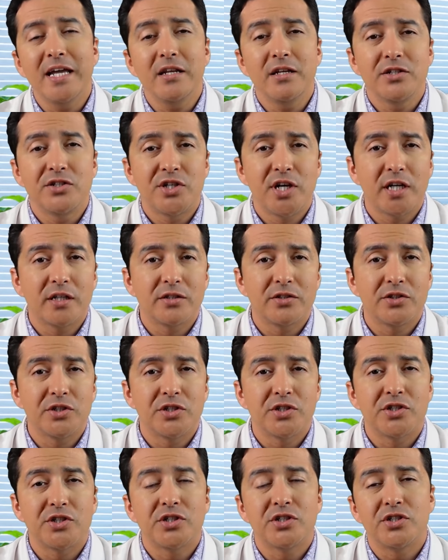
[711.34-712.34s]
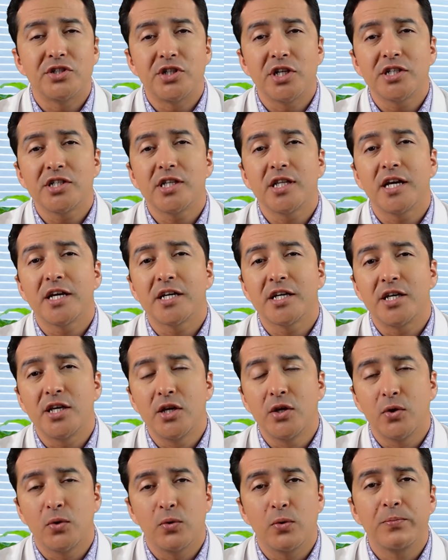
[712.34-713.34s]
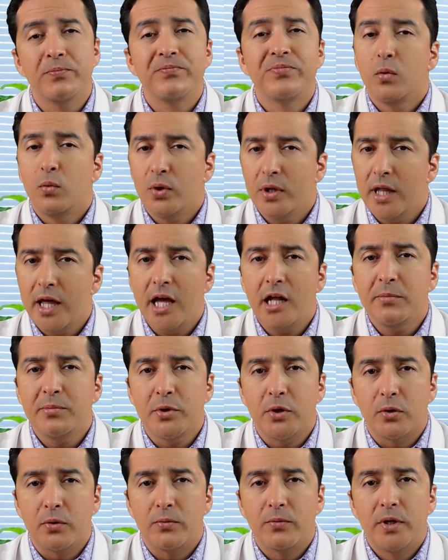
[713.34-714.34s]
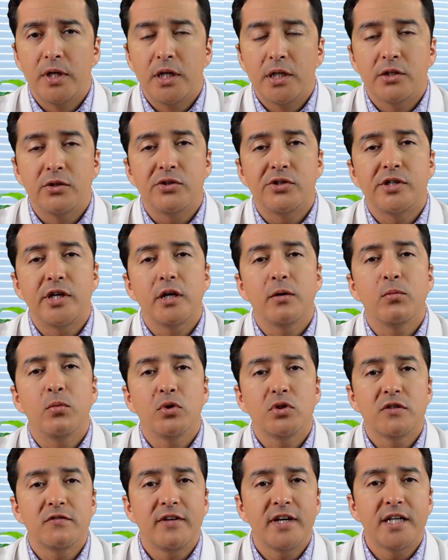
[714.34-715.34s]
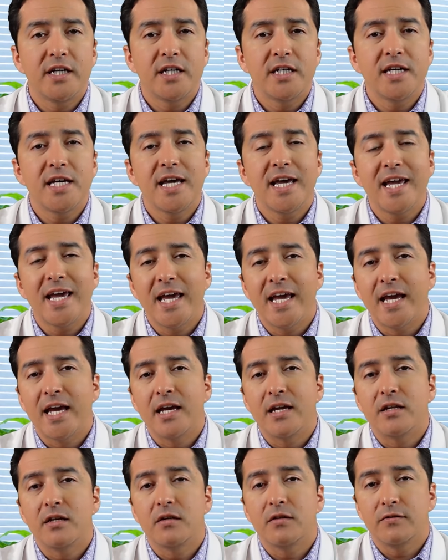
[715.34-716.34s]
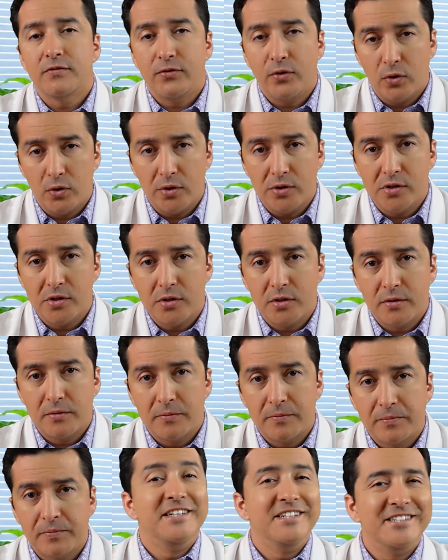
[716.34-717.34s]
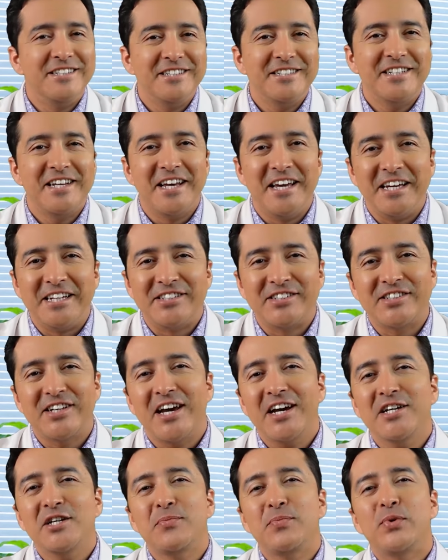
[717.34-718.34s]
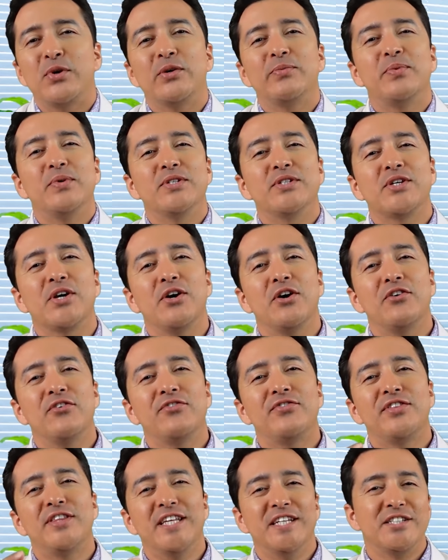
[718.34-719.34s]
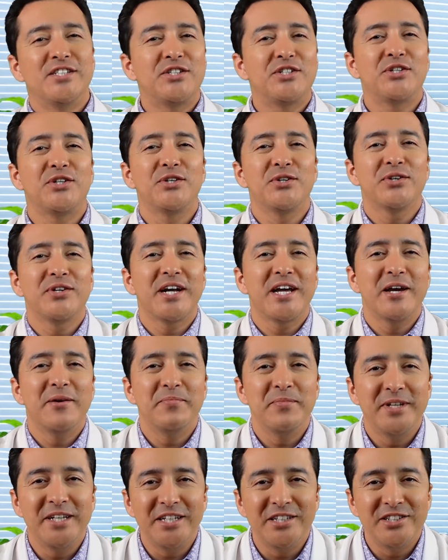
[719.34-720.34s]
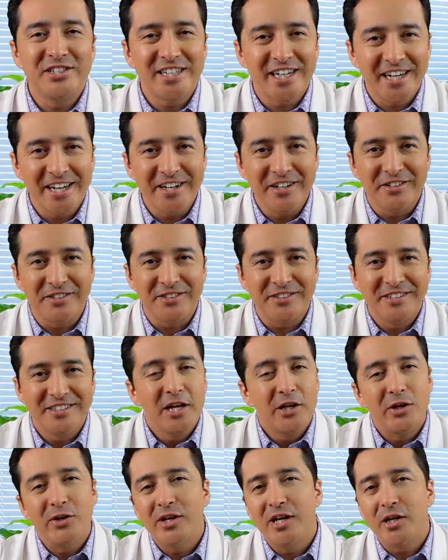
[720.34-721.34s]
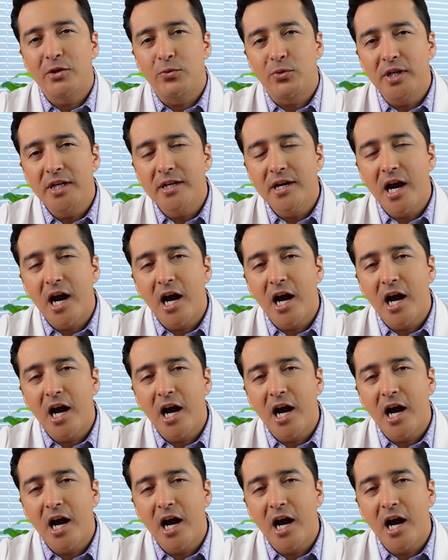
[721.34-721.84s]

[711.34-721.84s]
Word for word: and the challenges just like you will help you to stay motivated and focused. This is the exact purpose of this SugarMD channel. You can read